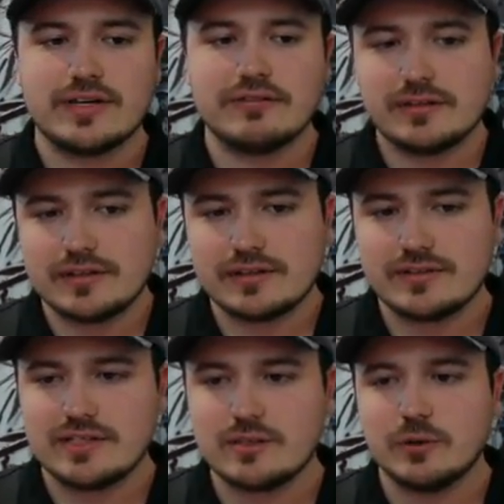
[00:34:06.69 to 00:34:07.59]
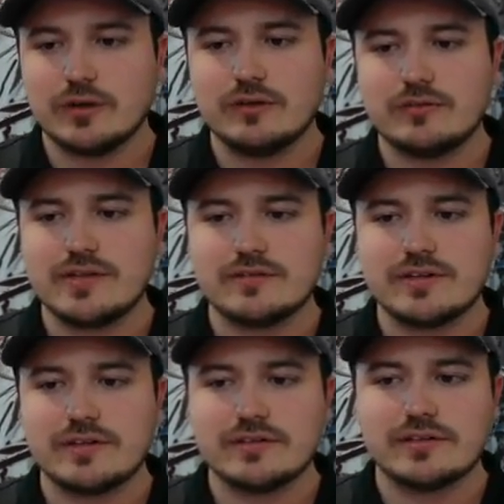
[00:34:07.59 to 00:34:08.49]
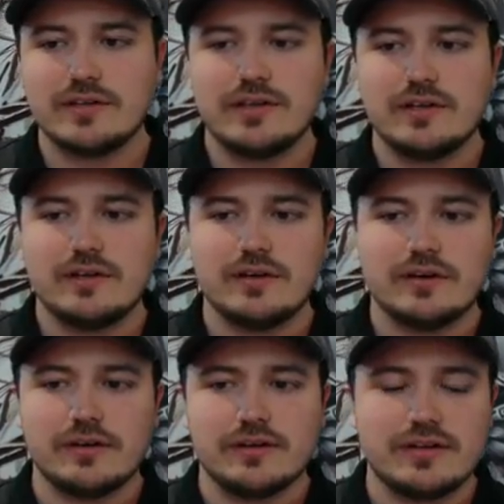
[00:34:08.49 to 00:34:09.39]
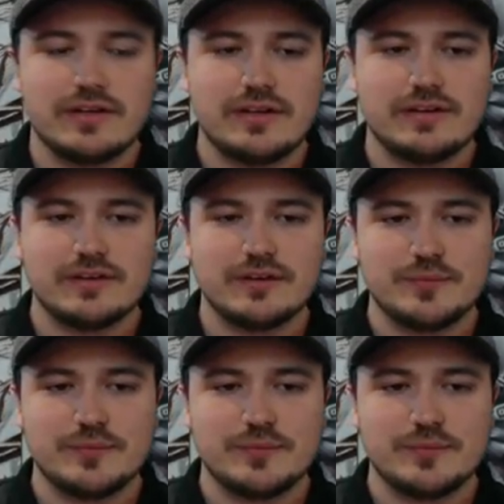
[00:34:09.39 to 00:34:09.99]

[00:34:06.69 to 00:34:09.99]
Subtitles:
I'd definitely like to see some more guild challenges and